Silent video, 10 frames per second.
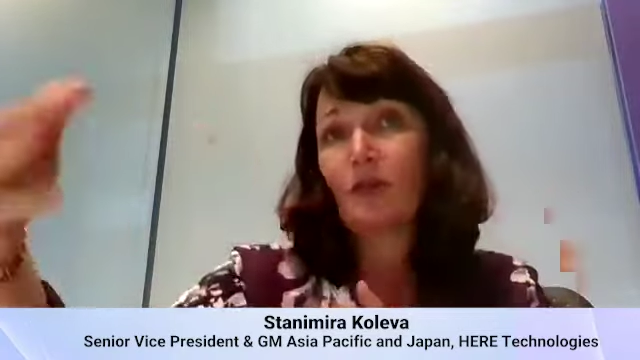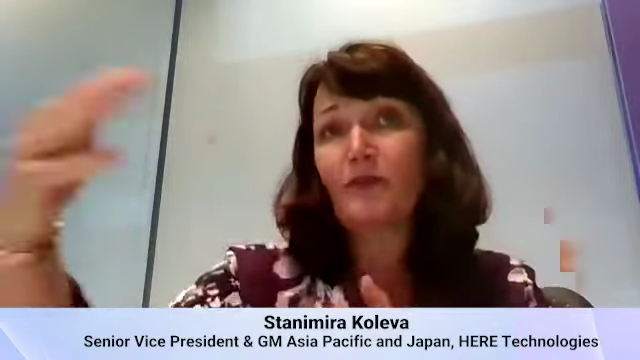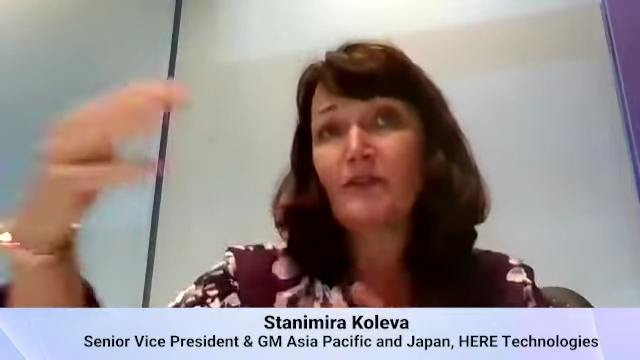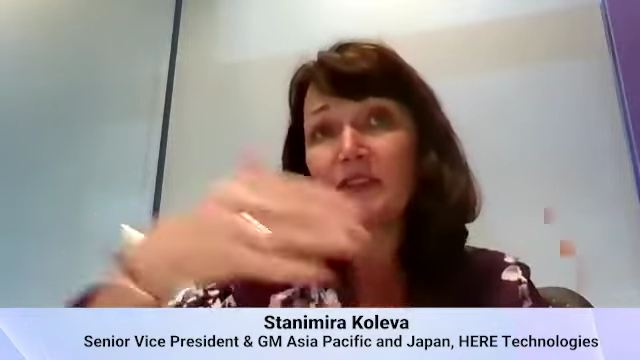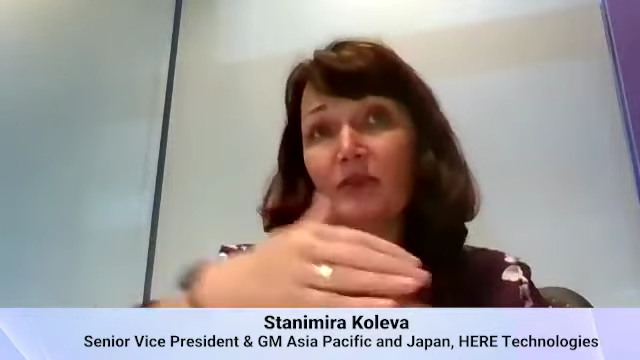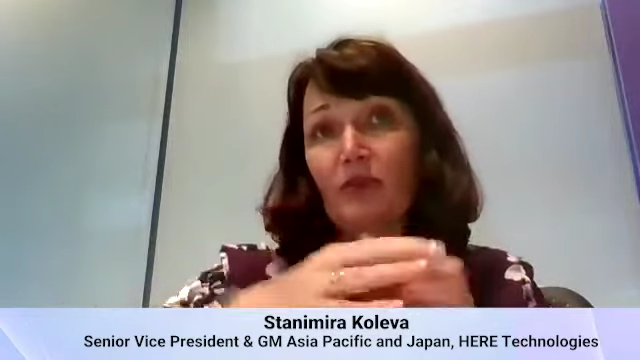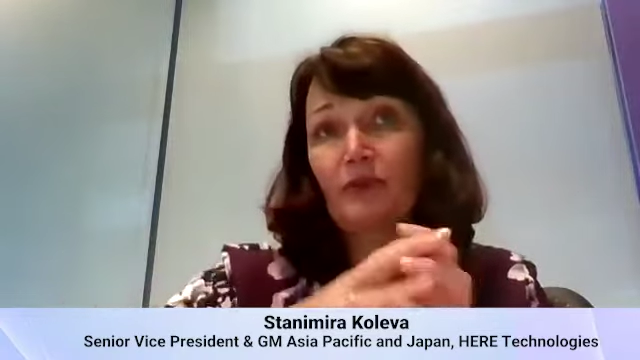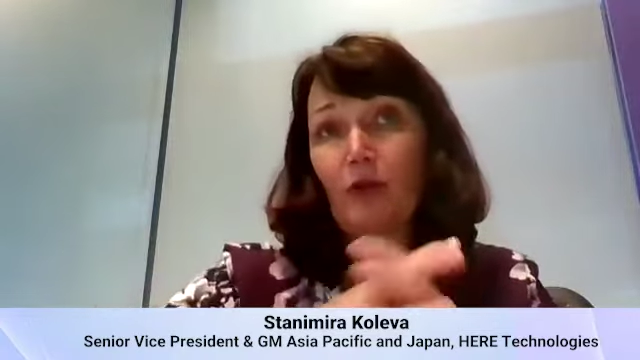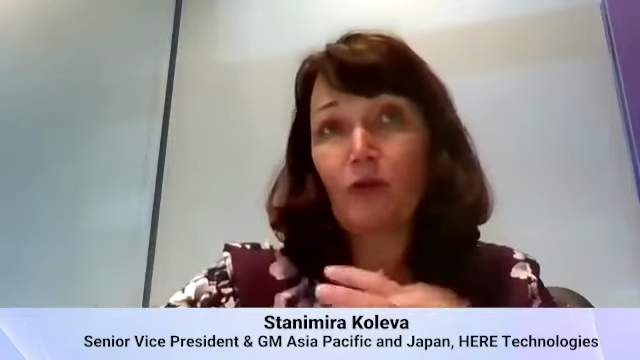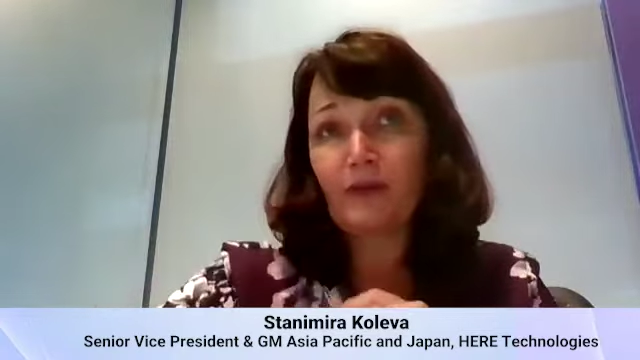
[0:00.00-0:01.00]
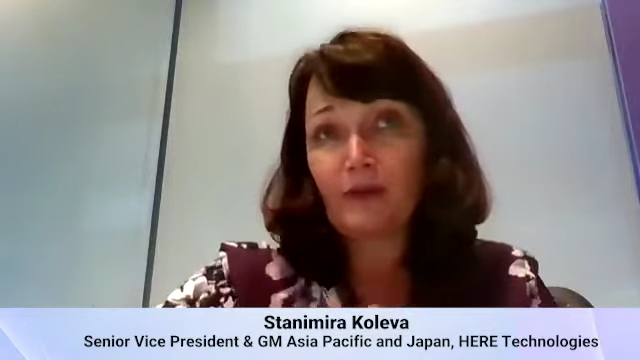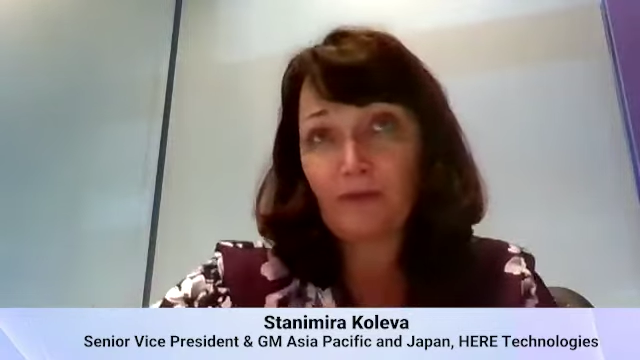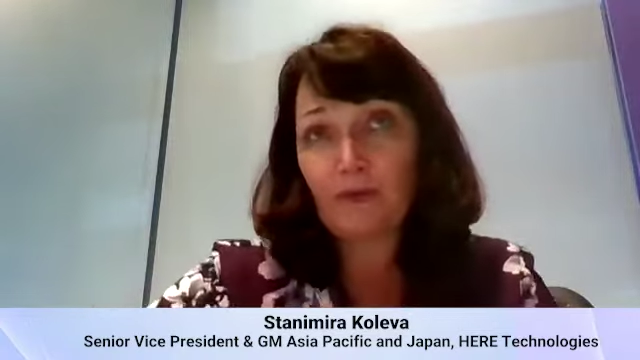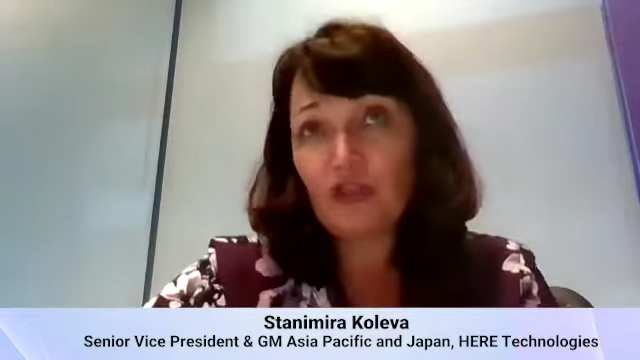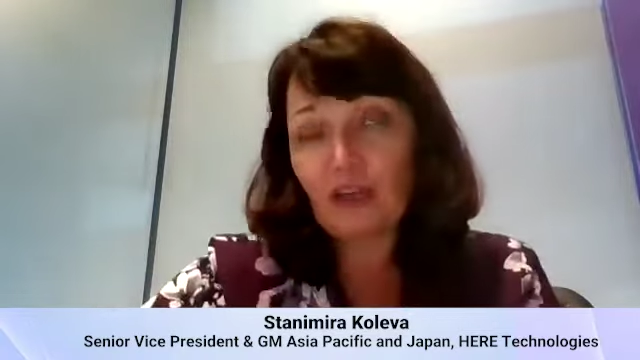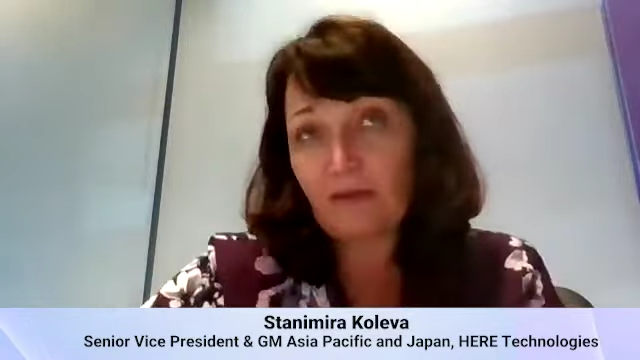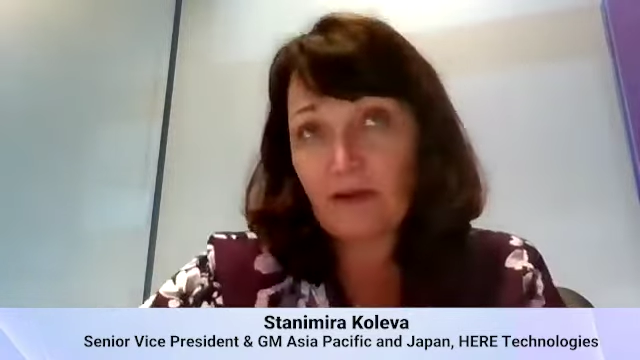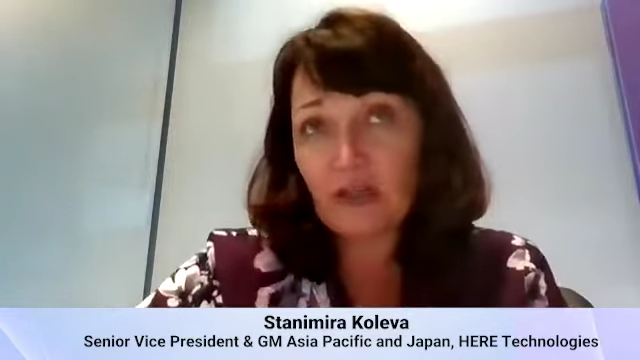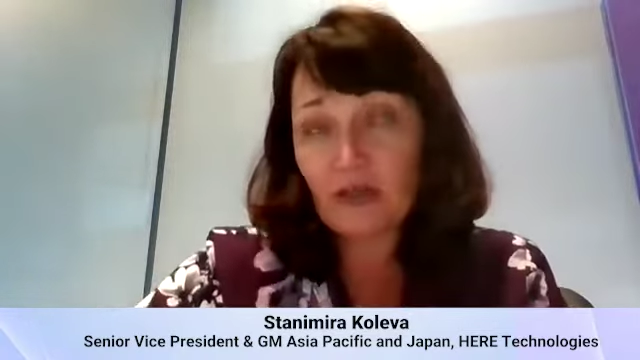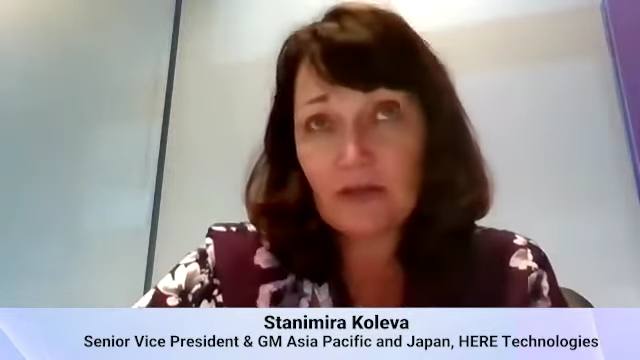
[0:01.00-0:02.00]
obviously, over a few
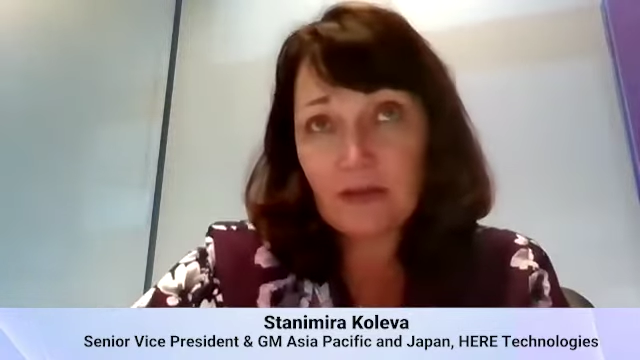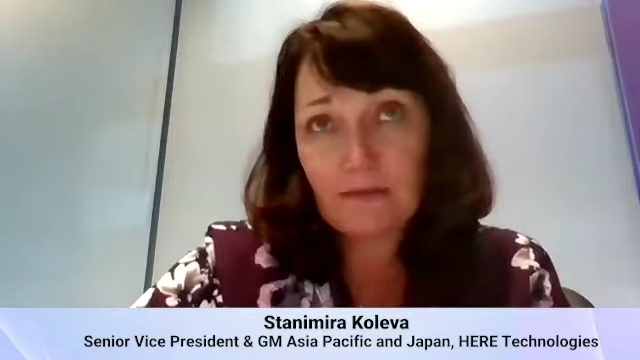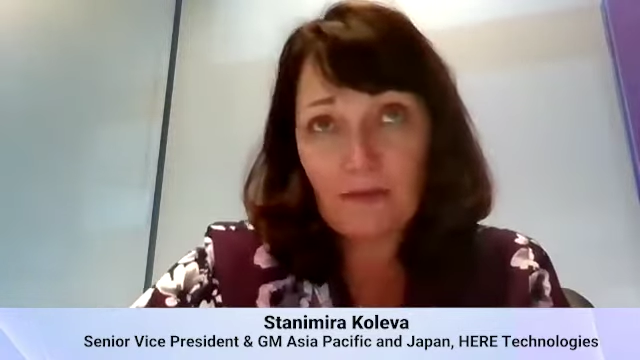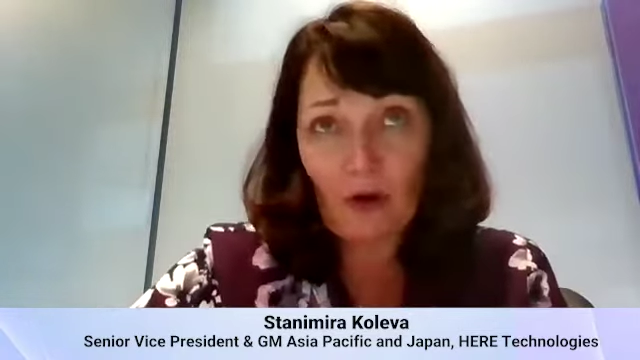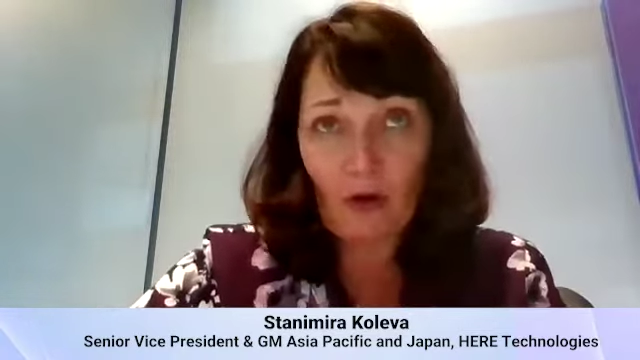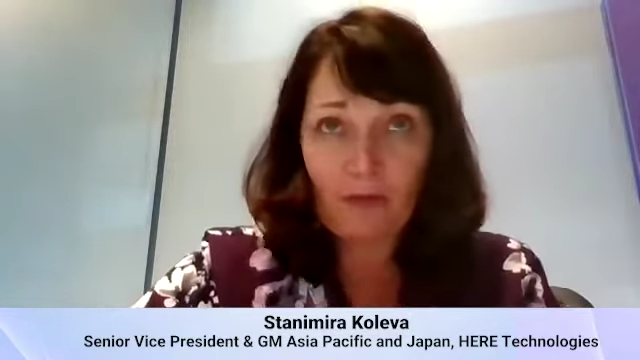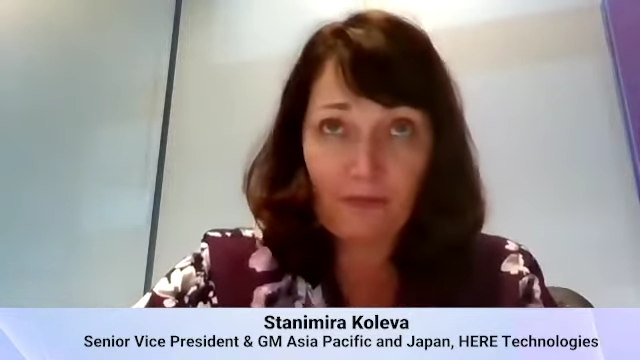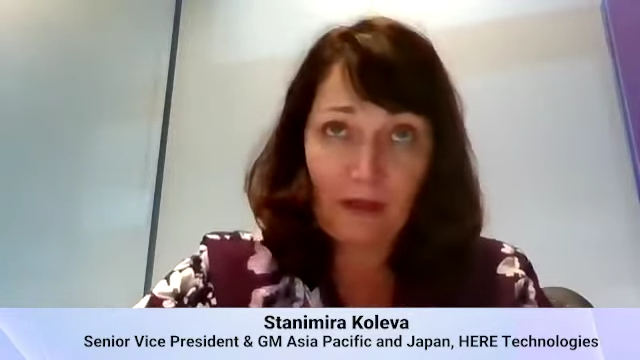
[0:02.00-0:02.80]
generations of